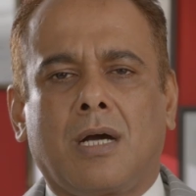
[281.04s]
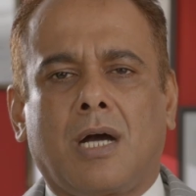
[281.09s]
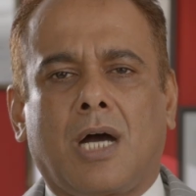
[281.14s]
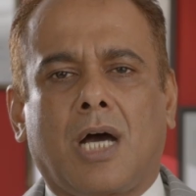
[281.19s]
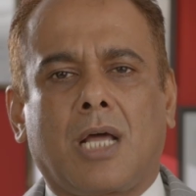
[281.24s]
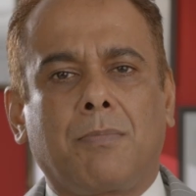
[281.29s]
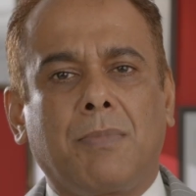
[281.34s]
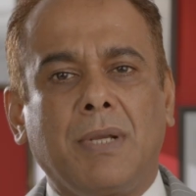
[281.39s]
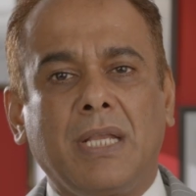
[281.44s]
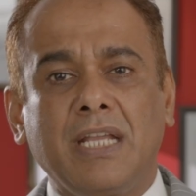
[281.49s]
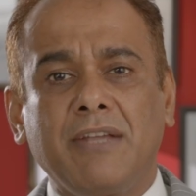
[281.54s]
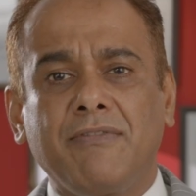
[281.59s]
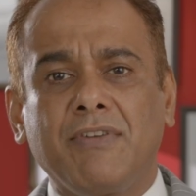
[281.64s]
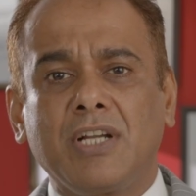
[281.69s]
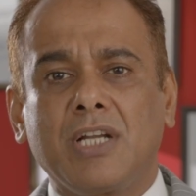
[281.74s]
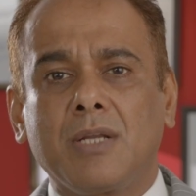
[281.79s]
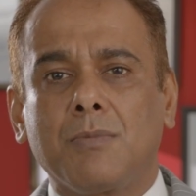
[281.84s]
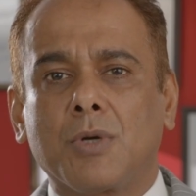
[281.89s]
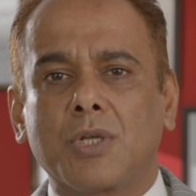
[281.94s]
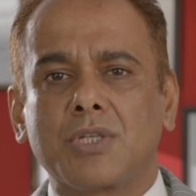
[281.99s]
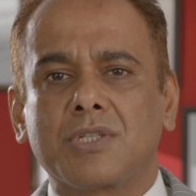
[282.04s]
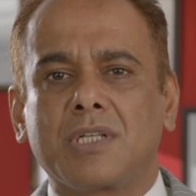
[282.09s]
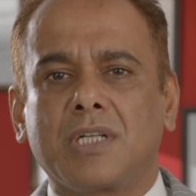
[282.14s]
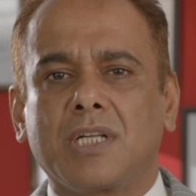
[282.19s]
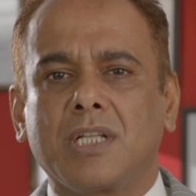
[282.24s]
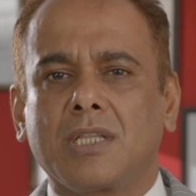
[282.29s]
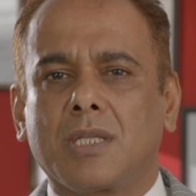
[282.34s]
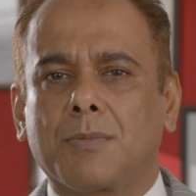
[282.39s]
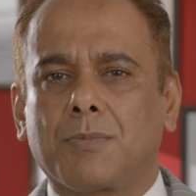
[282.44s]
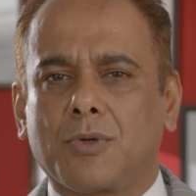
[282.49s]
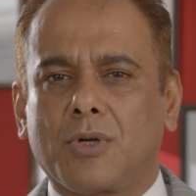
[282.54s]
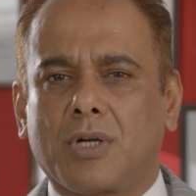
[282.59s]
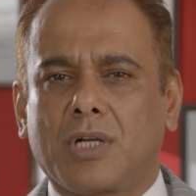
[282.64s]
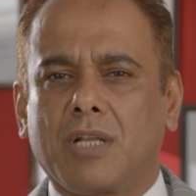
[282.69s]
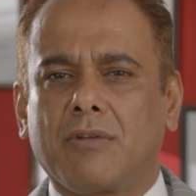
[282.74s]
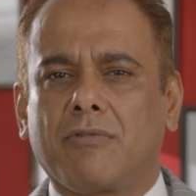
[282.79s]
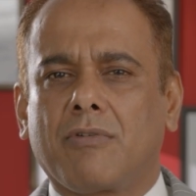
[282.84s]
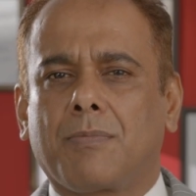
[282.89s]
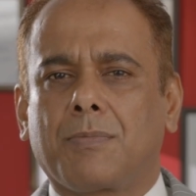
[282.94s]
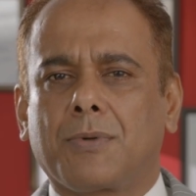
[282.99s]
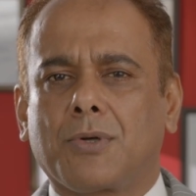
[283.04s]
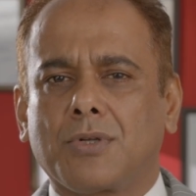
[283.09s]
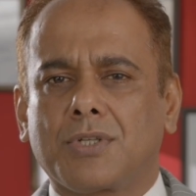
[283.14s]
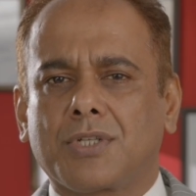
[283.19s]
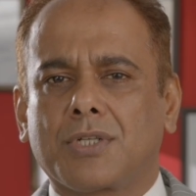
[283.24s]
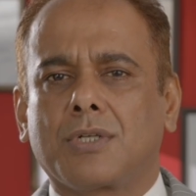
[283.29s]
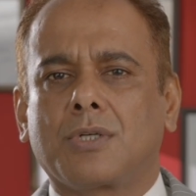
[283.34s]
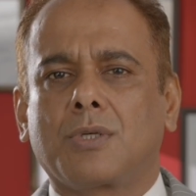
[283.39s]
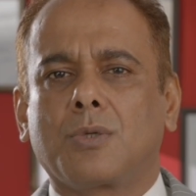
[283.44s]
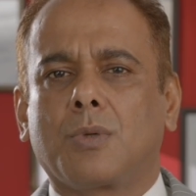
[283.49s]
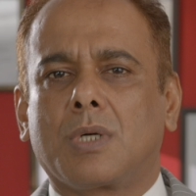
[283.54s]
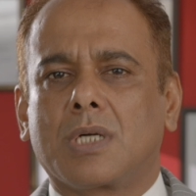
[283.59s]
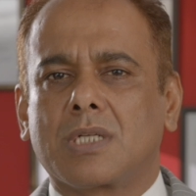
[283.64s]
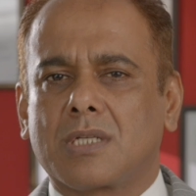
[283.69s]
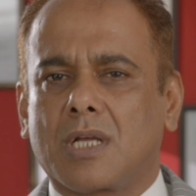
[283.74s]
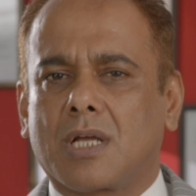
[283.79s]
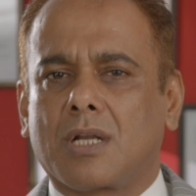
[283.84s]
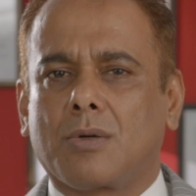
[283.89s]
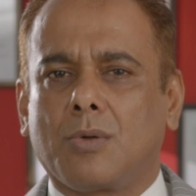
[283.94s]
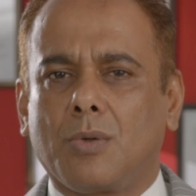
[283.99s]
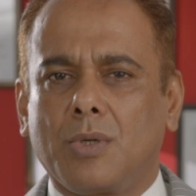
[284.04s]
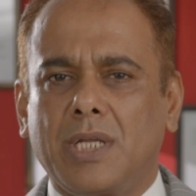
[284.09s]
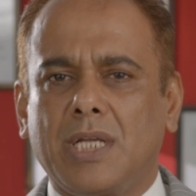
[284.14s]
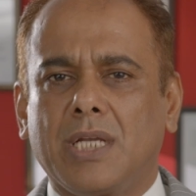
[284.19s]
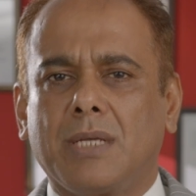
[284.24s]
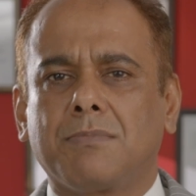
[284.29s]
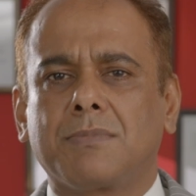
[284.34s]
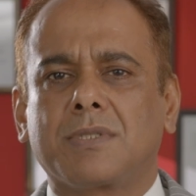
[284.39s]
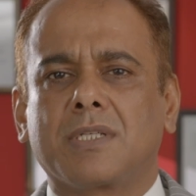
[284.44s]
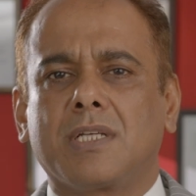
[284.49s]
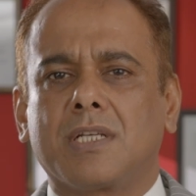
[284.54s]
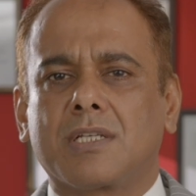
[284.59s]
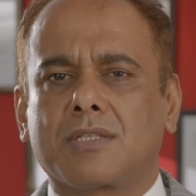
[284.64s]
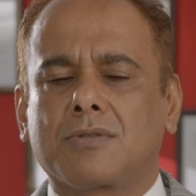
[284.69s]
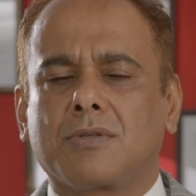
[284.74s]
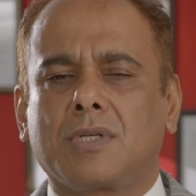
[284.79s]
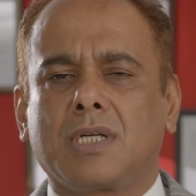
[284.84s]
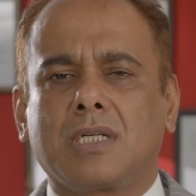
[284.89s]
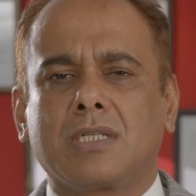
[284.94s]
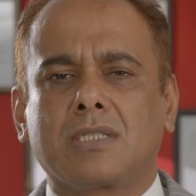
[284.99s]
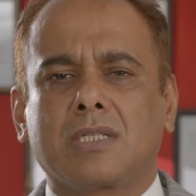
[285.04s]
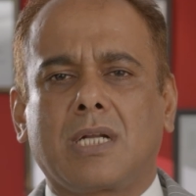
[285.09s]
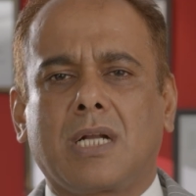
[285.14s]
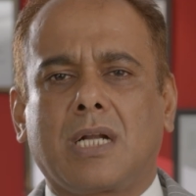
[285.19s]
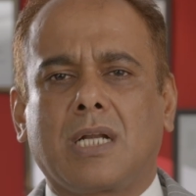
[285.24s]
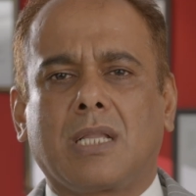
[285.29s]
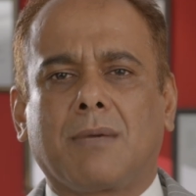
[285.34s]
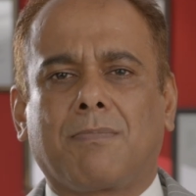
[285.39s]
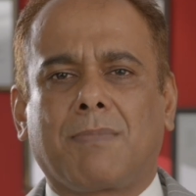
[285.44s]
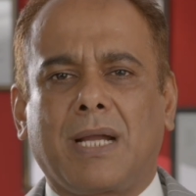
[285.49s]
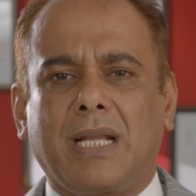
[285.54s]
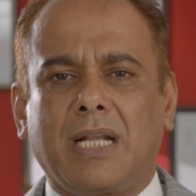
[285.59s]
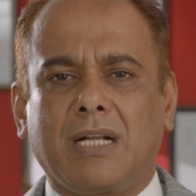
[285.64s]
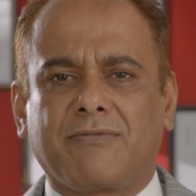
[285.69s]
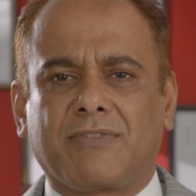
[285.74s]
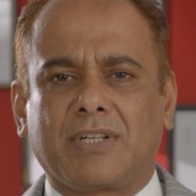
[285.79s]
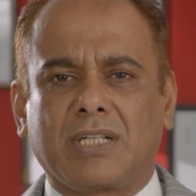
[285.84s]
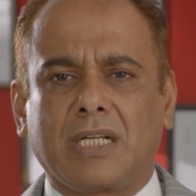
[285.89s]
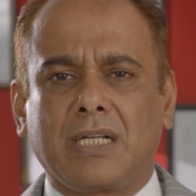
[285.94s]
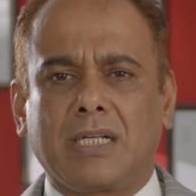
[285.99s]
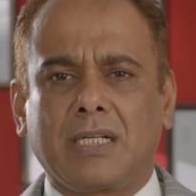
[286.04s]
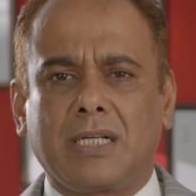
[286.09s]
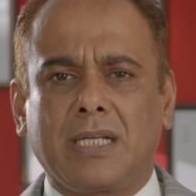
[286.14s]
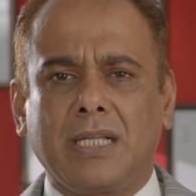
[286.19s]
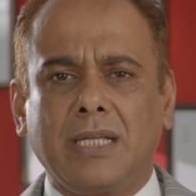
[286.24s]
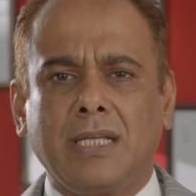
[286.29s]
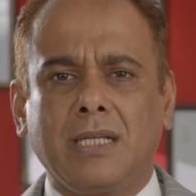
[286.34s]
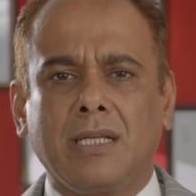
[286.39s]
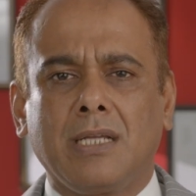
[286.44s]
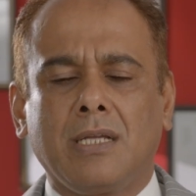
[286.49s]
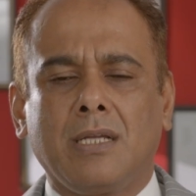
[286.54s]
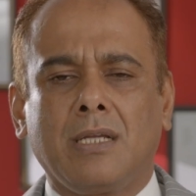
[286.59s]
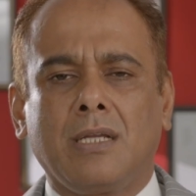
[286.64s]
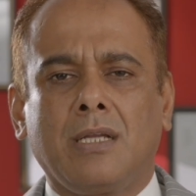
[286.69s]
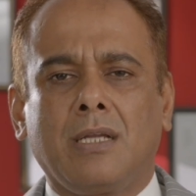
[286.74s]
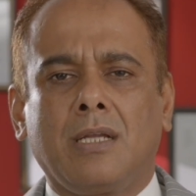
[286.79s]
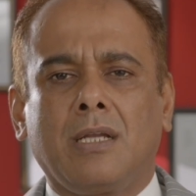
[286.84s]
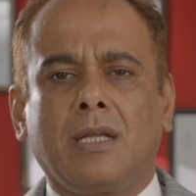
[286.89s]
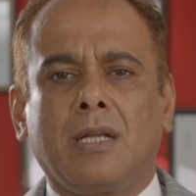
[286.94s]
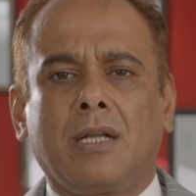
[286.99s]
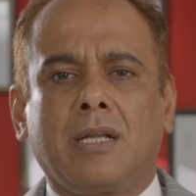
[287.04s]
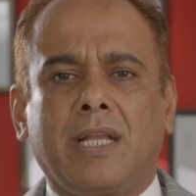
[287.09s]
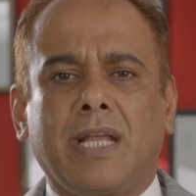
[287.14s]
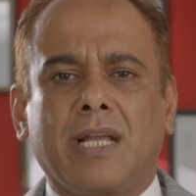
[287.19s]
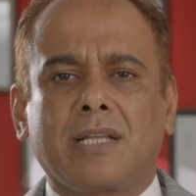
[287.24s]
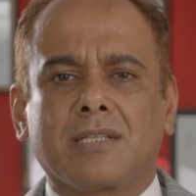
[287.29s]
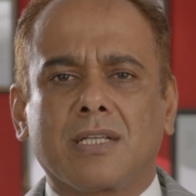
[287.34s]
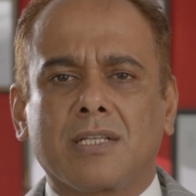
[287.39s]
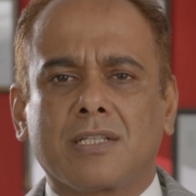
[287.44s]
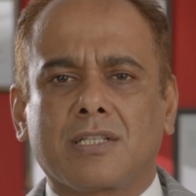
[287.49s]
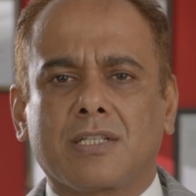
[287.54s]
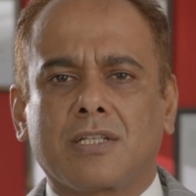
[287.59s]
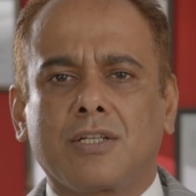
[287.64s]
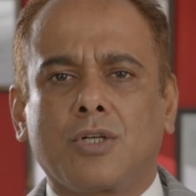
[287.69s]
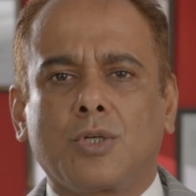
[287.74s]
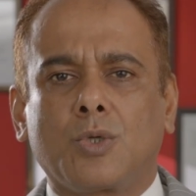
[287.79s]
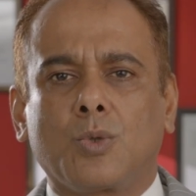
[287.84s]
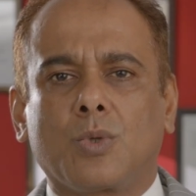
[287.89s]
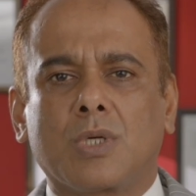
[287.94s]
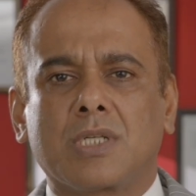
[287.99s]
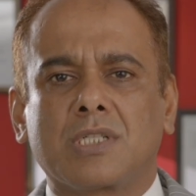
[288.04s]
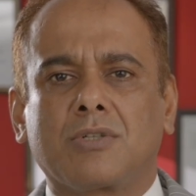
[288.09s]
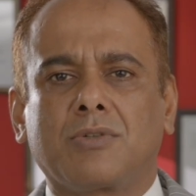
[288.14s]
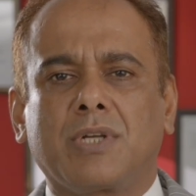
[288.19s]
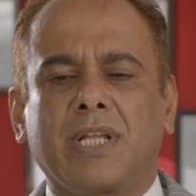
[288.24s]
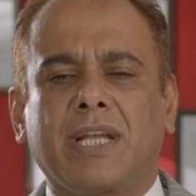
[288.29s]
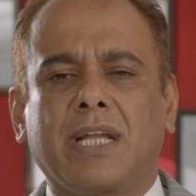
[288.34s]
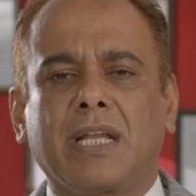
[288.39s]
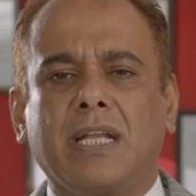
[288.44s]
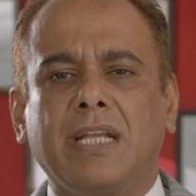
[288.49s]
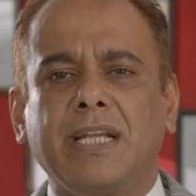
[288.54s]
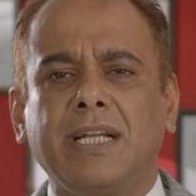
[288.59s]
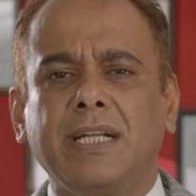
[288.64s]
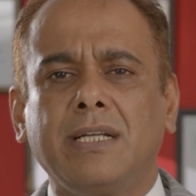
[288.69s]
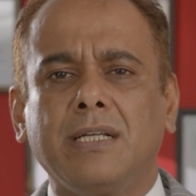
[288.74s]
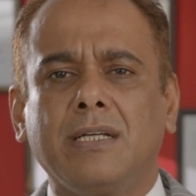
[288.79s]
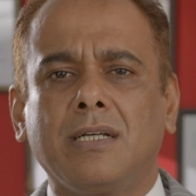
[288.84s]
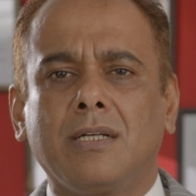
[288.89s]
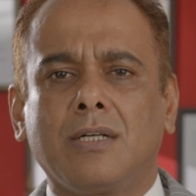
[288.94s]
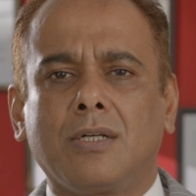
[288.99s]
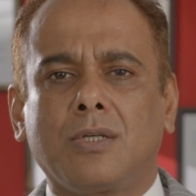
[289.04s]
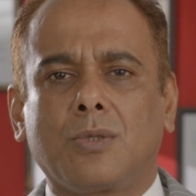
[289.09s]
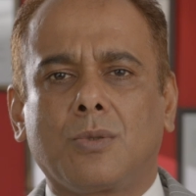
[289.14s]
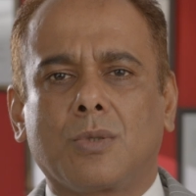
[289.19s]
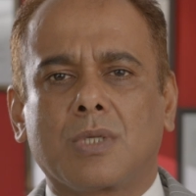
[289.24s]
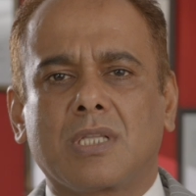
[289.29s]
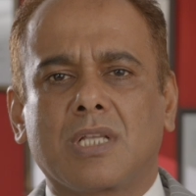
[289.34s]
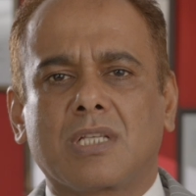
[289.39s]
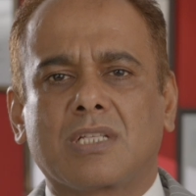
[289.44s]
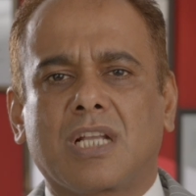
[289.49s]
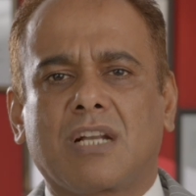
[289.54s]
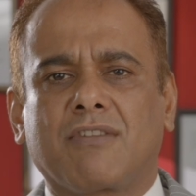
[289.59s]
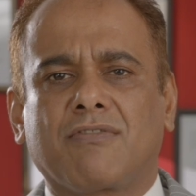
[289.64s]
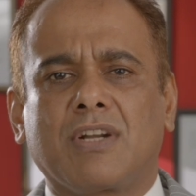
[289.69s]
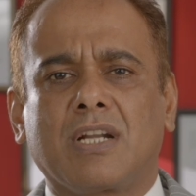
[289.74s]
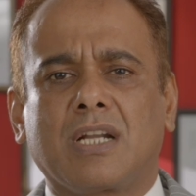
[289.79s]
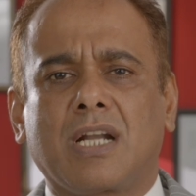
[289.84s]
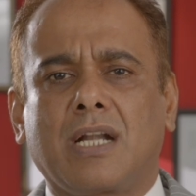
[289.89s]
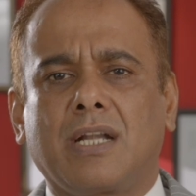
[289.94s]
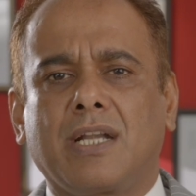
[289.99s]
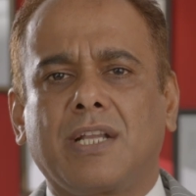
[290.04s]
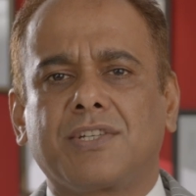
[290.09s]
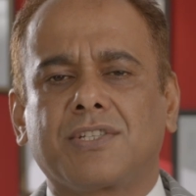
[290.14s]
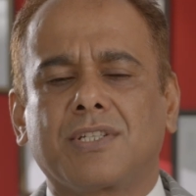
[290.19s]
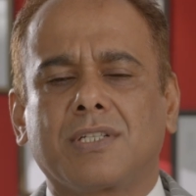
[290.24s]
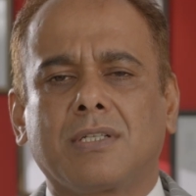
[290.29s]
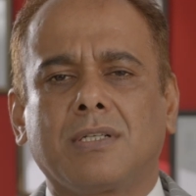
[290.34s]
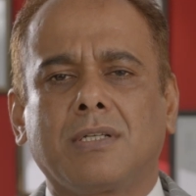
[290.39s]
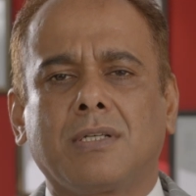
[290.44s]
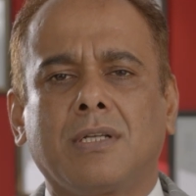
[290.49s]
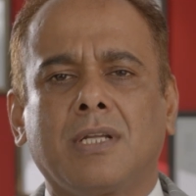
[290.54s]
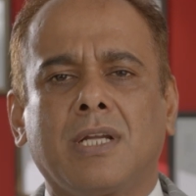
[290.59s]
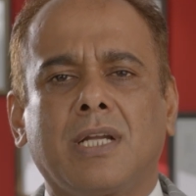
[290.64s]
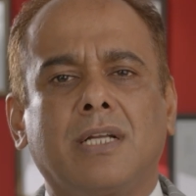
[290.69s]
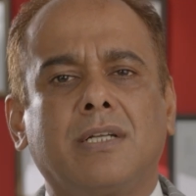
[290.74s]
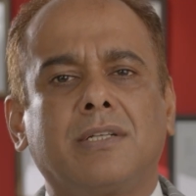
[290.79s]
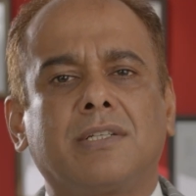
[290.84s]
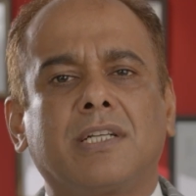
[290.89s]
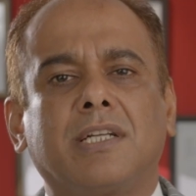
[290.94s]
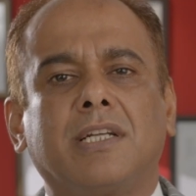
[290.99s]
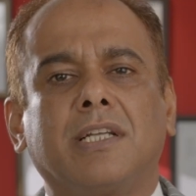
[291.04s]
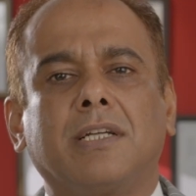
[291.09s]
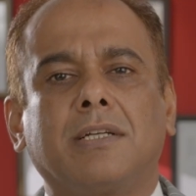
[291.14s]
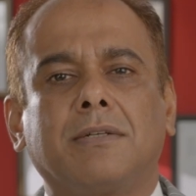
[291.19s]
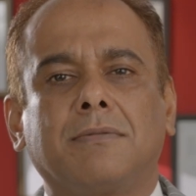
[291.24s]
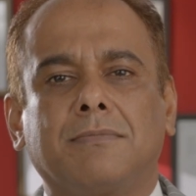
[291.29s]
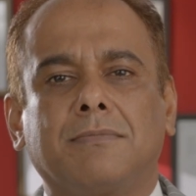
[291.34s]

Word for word: Our belief in demonstrating the proactive approach towards our O E Ms, students, and the pilot fraternity takes us towards to take a lead towards the self-reliant nation in training.